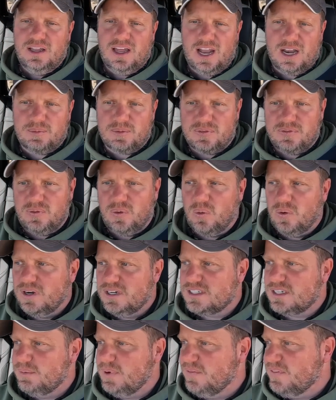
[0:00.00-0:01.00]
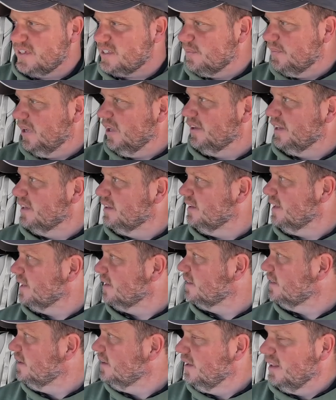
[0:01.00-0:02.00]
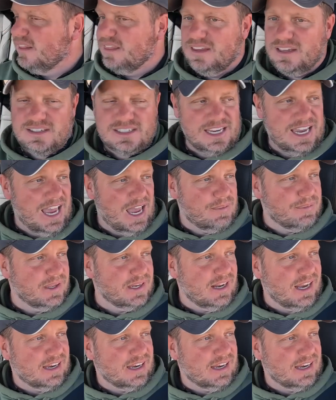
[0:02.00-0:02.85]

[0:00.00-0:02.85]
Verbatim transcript: On uh, number four, it's gonna be visibility. Like this cabin,